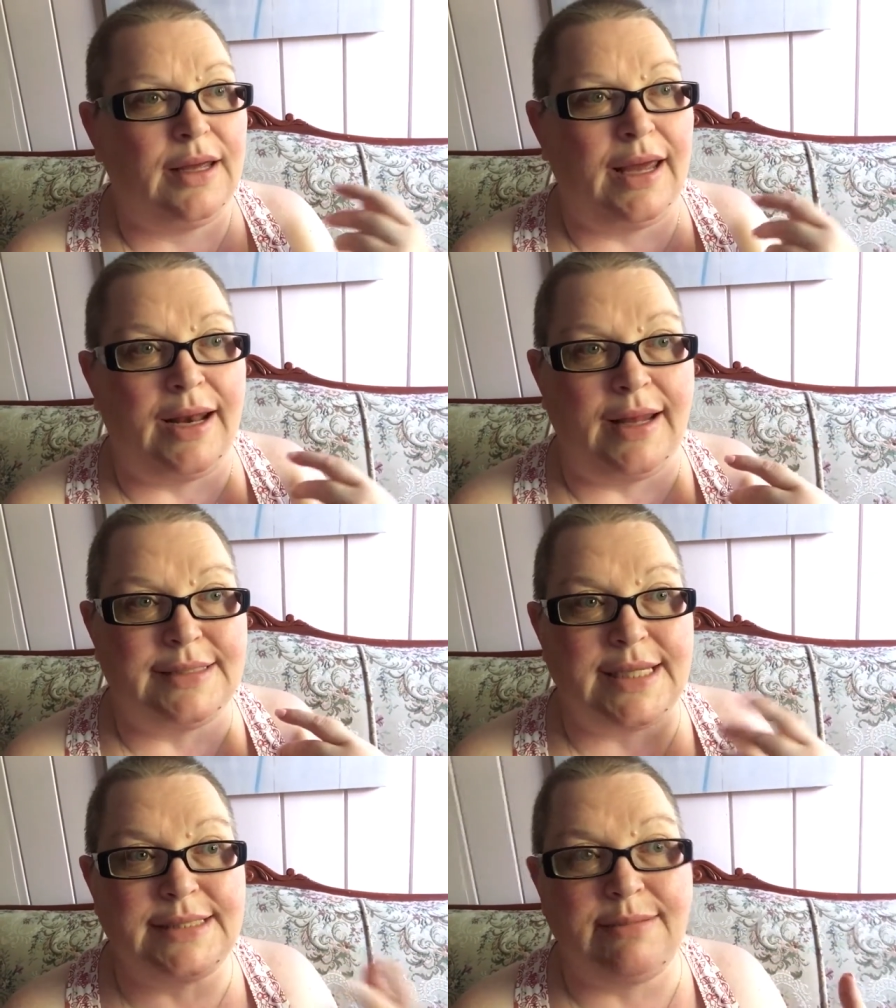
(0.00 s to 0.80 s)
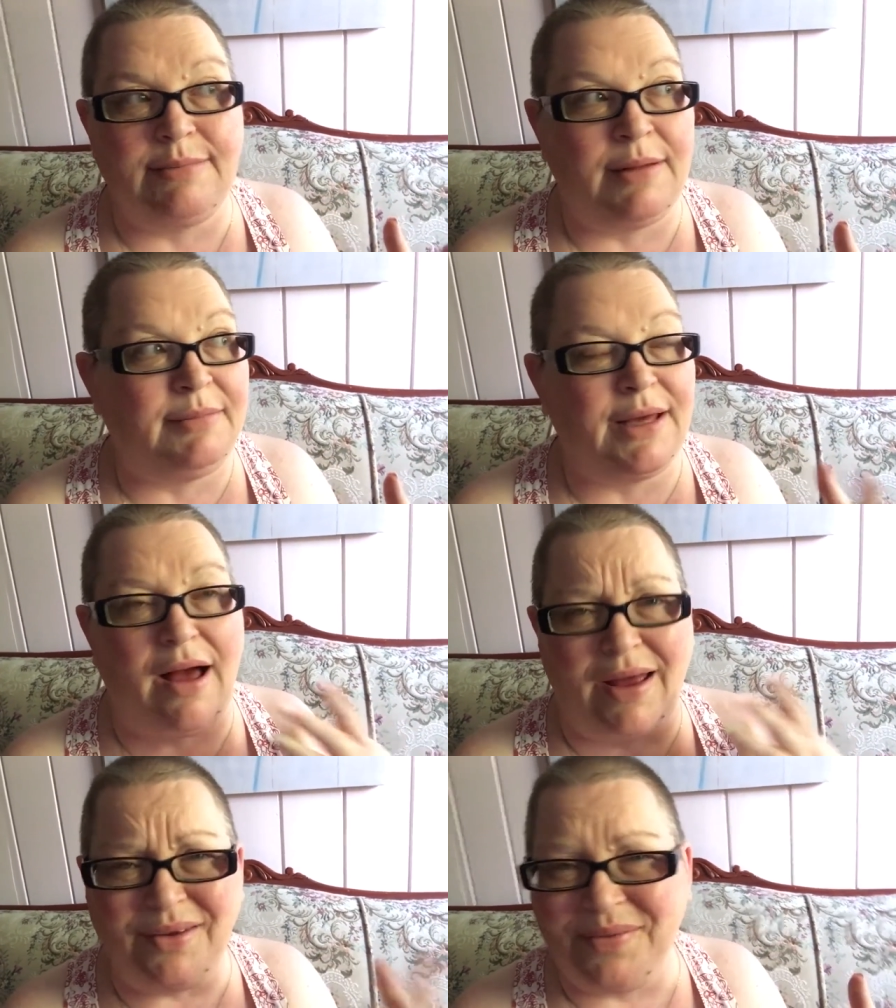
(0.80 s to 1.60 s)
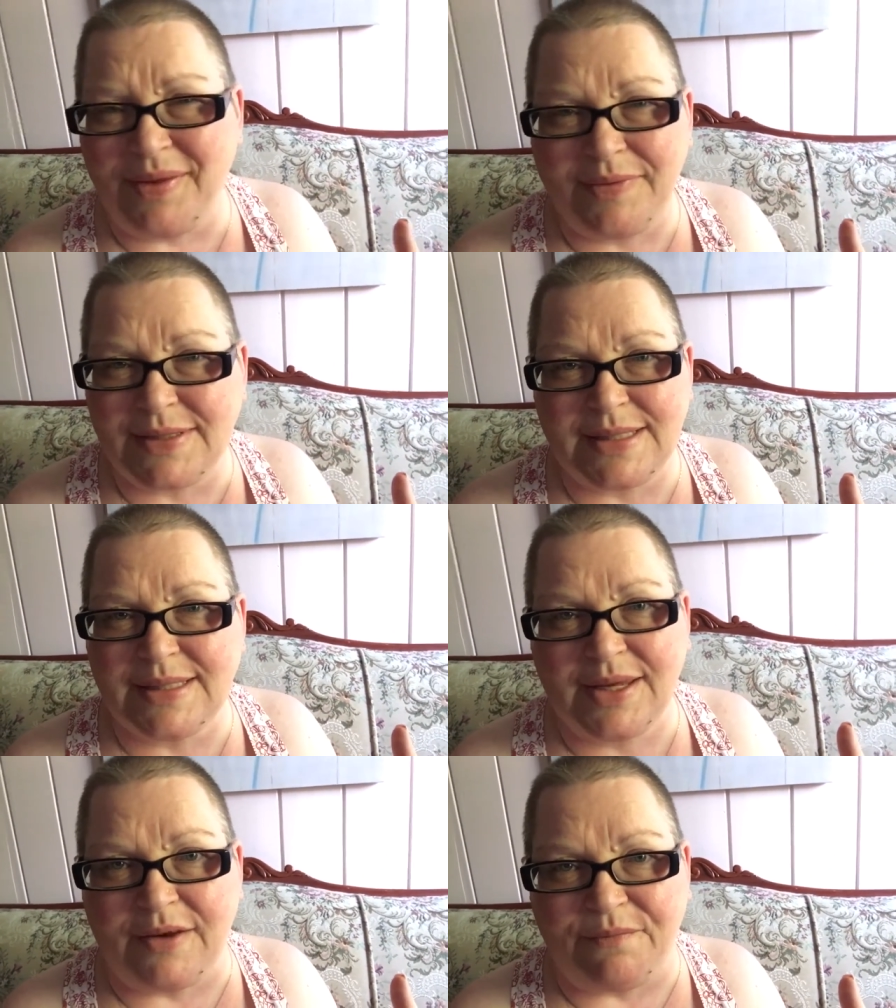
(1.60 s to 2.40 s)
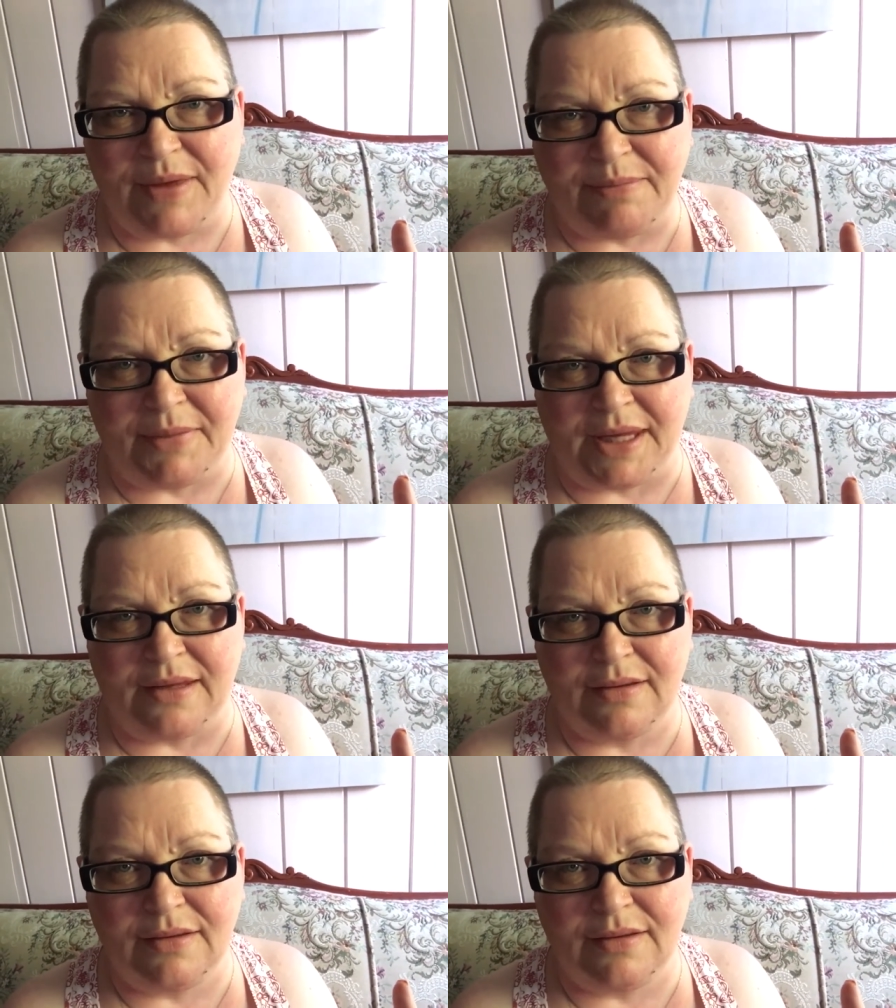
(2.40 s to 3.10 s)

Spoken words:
And I said to my mom, like, I don't think this is going to fit me.